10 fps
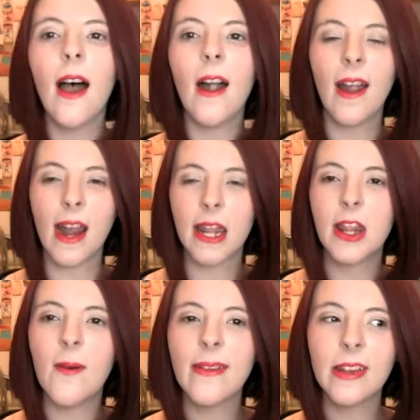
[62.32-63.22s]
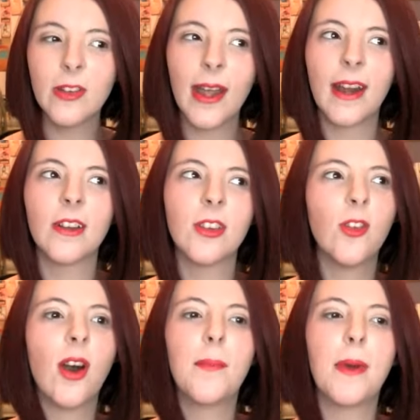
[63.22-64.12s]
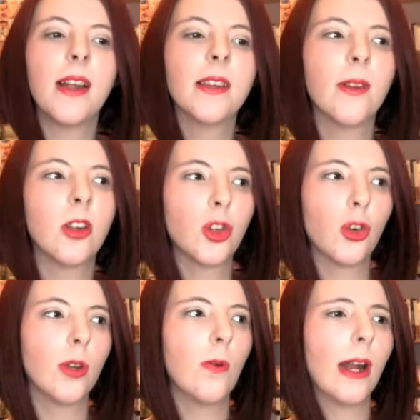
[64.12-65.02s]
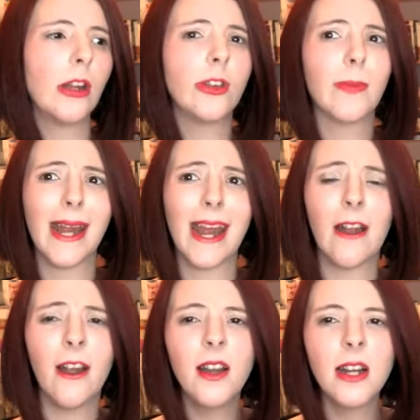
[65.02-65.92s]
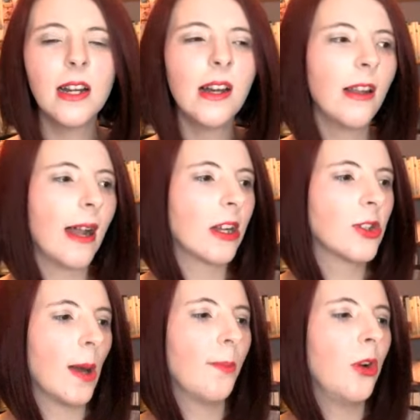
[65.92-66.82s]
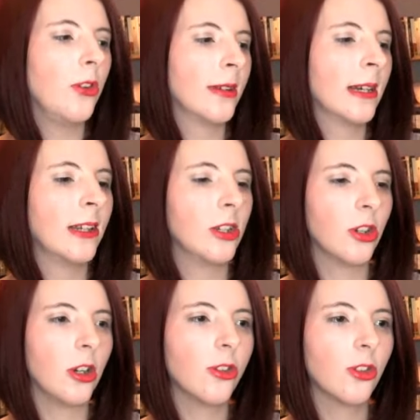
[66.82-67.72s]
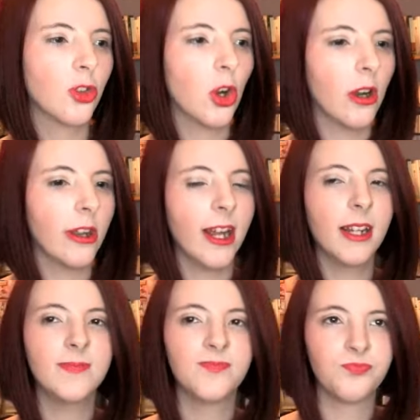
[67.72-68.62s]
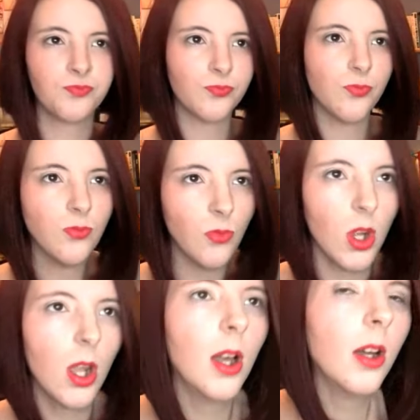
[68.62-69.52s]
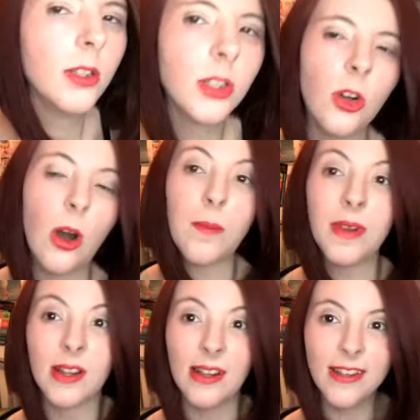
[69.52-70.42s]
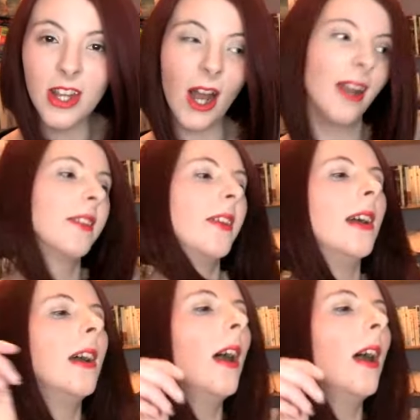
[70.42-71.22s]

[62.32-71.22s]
I thought with a new hairdo, I might as well show you what I use in my hair, like shampoos and conditioners sort of thing. So I'm just gonna start.